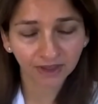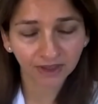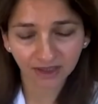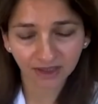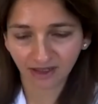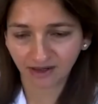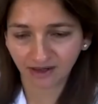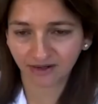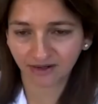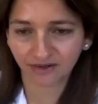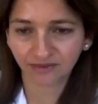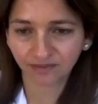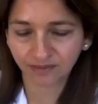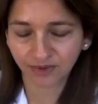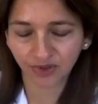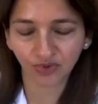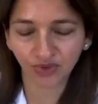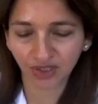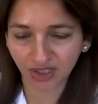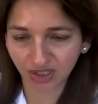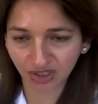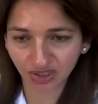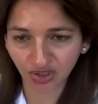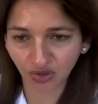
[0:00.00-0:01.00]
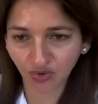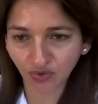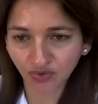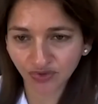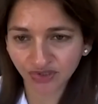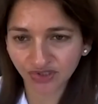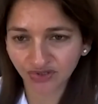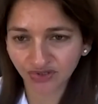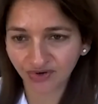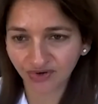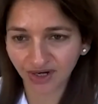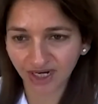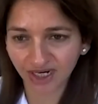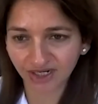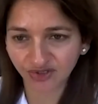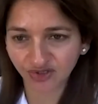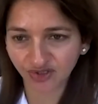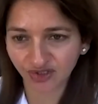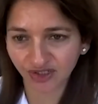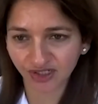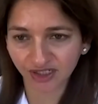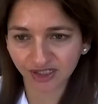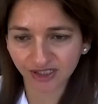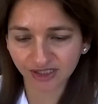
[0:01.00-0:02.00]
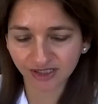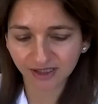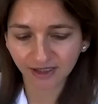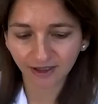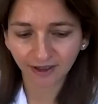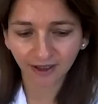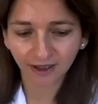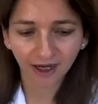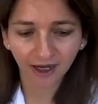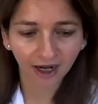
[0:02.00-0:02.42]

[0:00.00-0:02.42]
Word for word: therapeutic dose ranges,